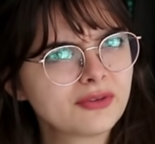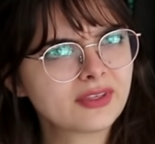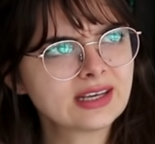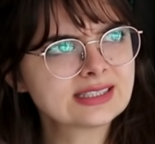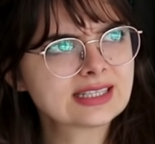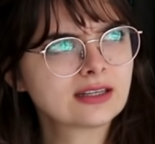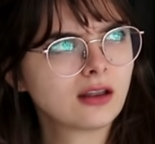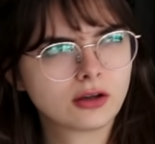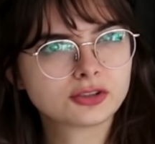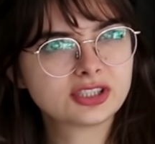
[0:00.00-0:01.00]
of things in the
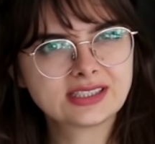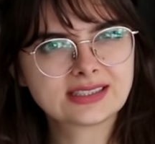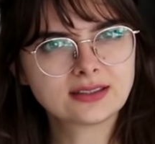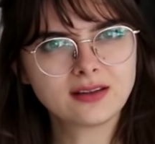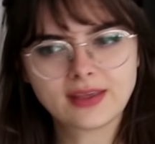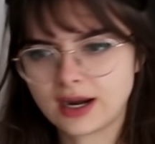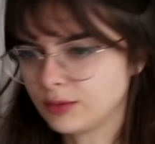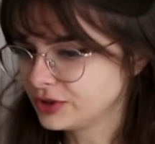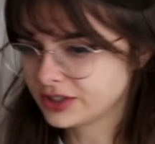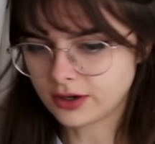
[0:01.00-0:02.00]
laundry still that I'm
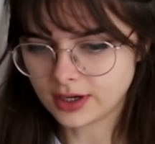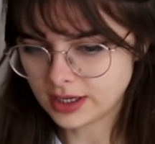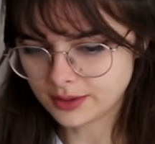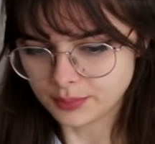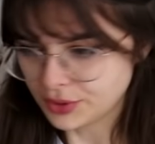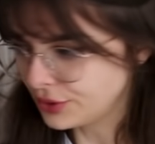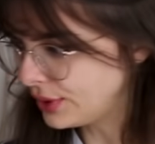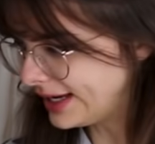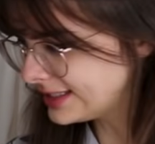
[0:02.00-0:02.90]
also gonna put away,